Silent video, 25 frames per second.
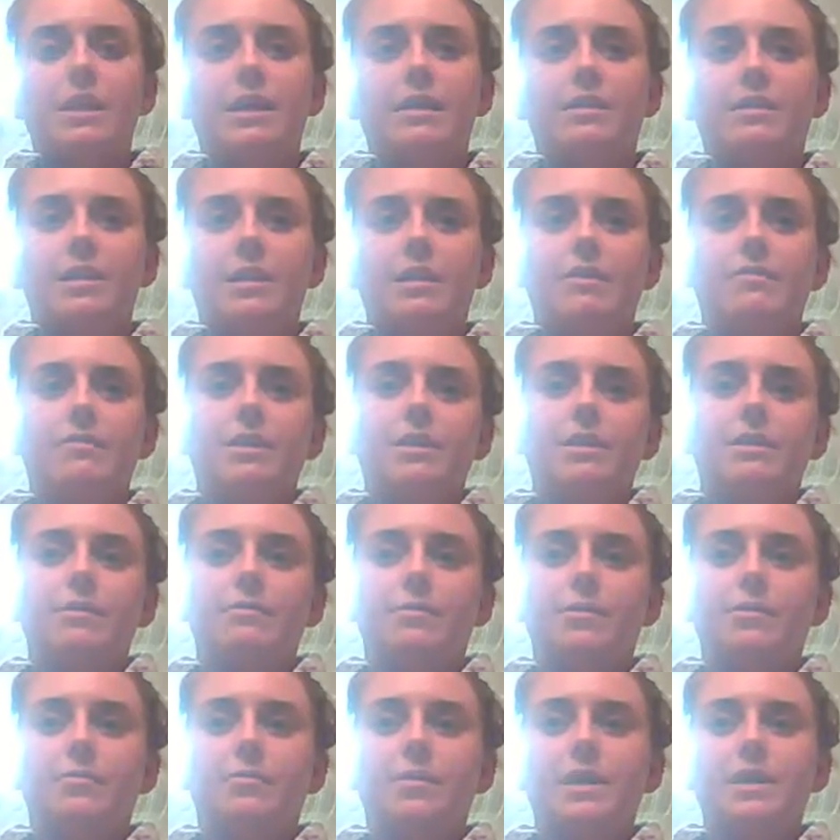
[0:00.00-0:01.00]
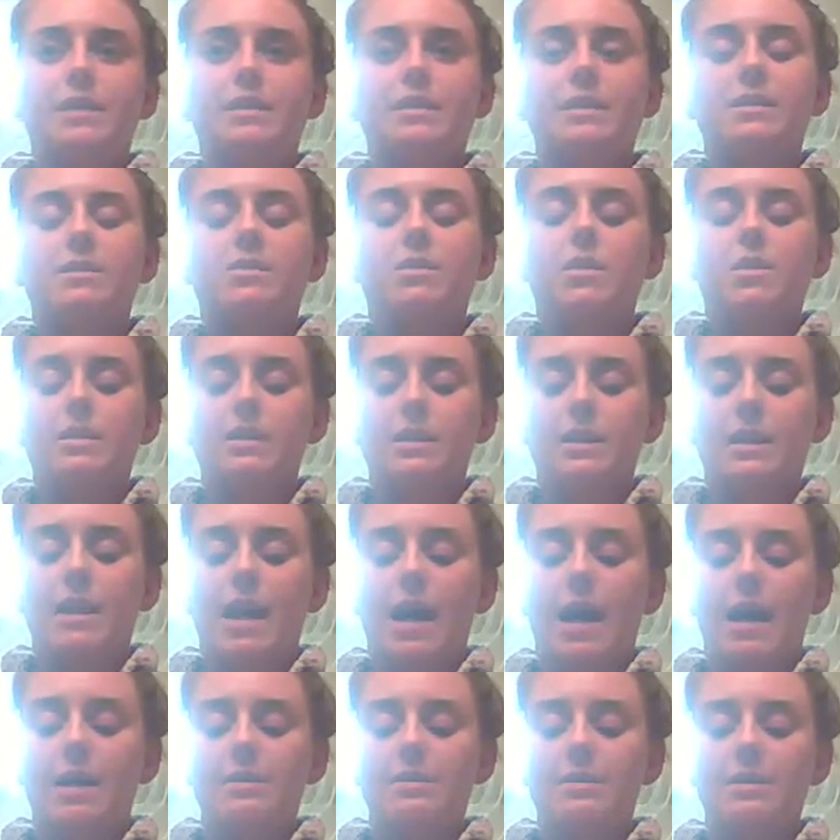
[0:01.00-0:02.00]
and love in different ways than dogs and
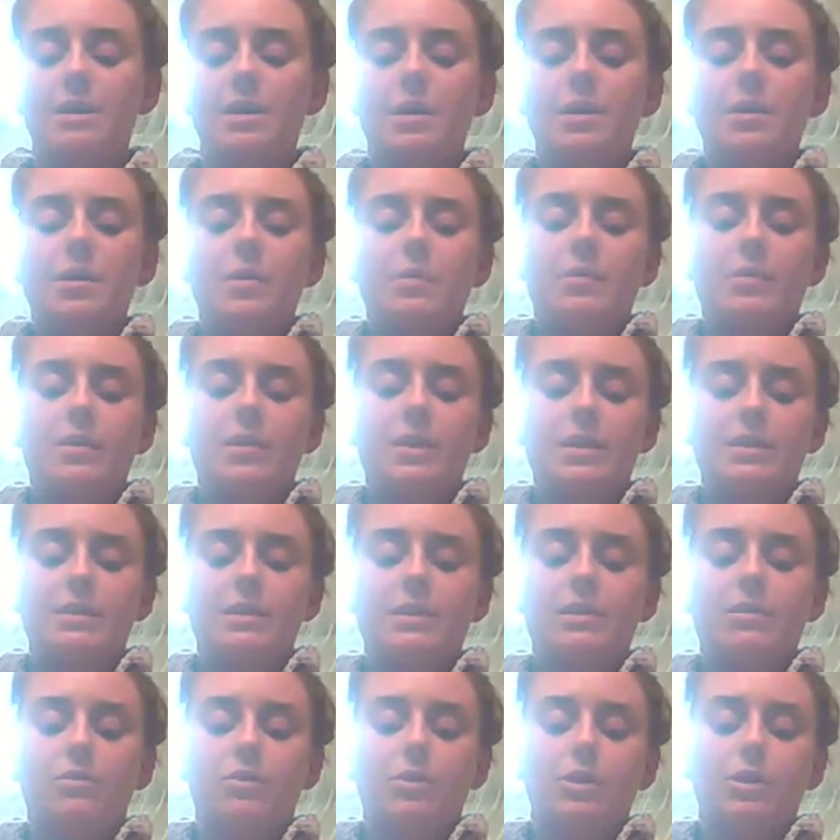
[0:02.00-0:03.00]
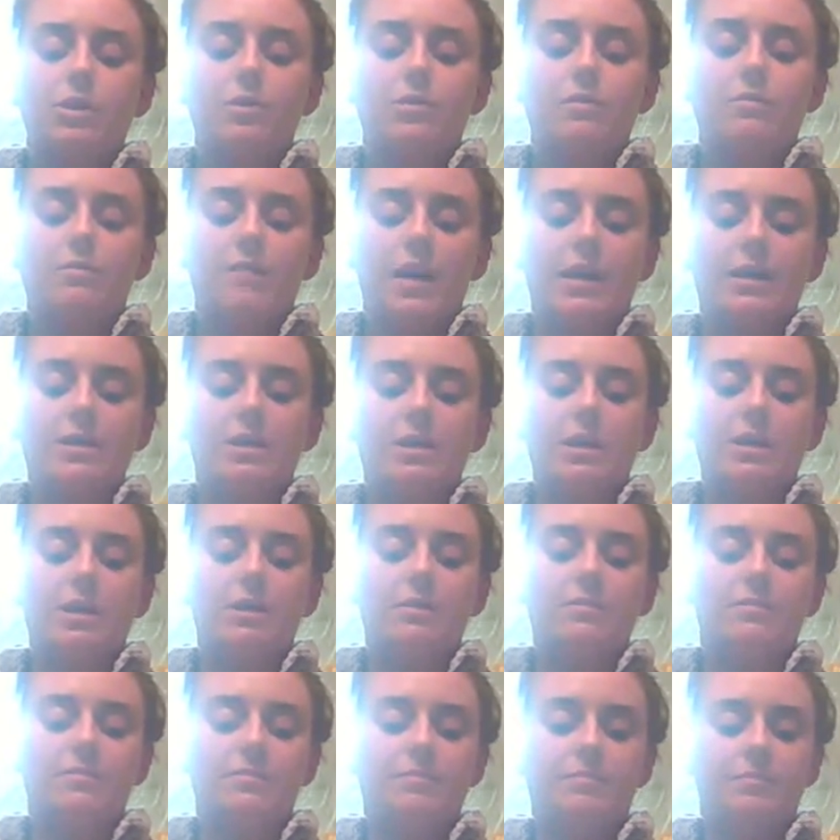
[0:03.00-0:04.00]
cats, but they still show affection.
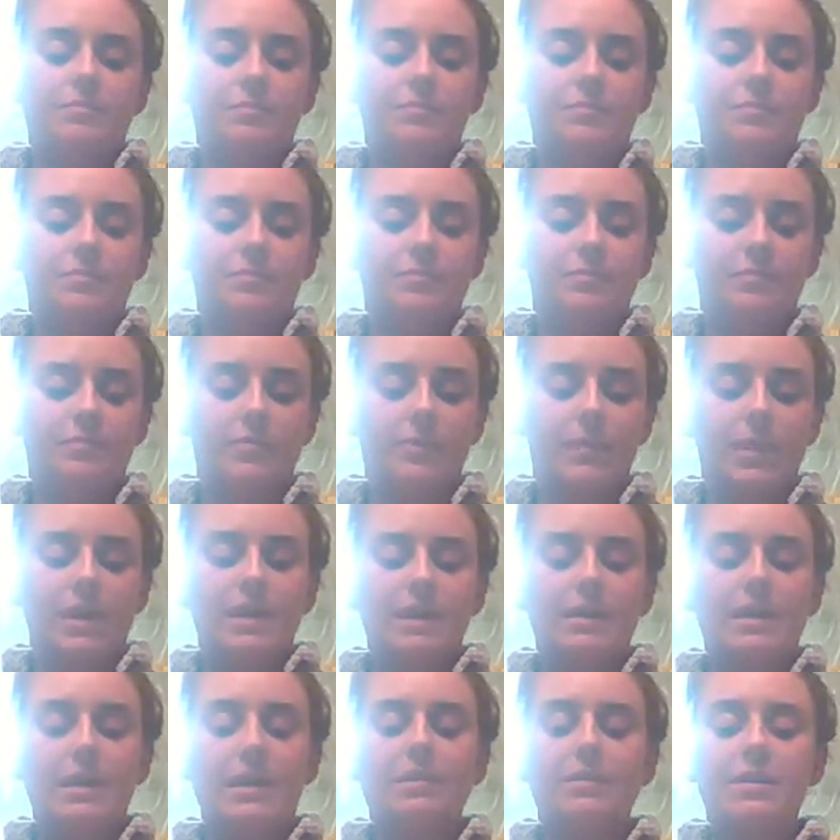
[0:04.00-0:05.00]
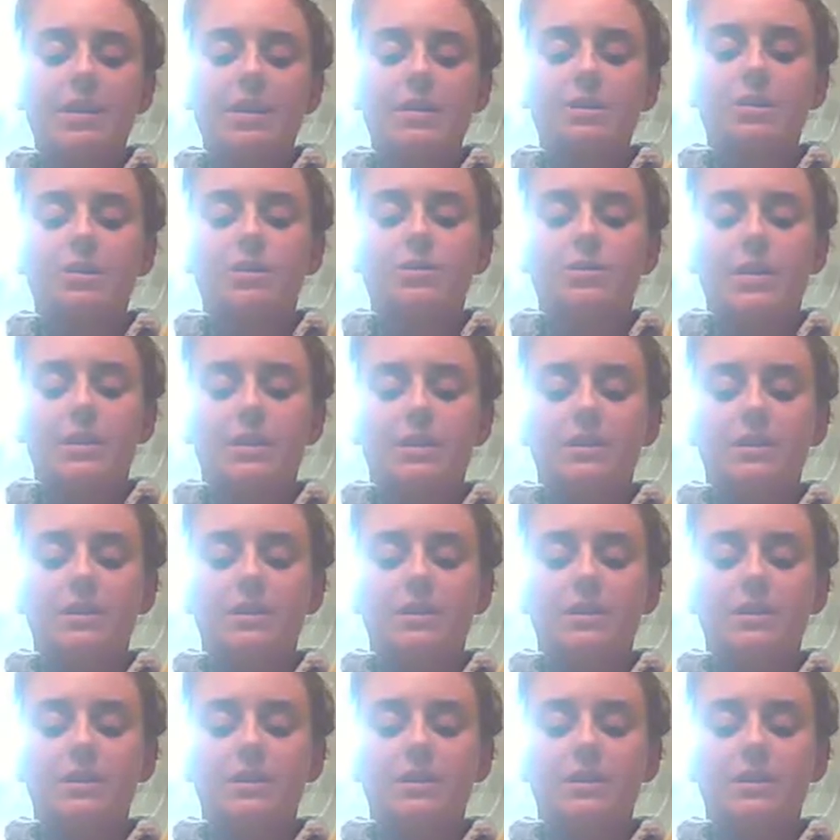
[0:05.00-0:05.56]
Now let's